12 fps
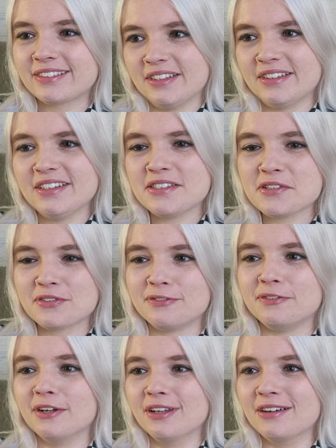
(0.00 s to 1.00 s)
Did they just
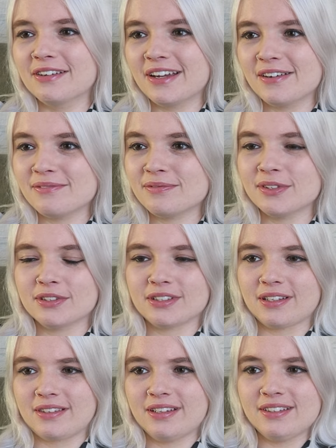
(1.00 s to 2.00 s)
follow them? Because
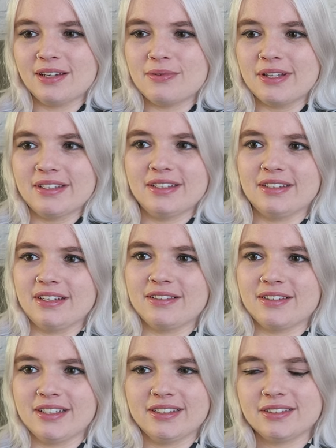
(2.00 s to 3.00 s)
I think they went in
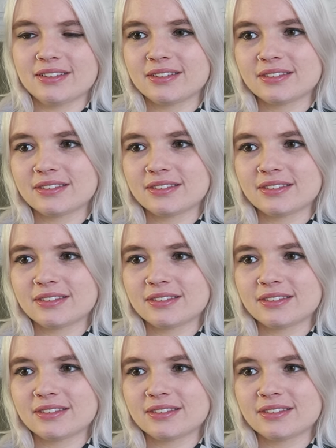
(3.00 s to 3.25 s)
there, right?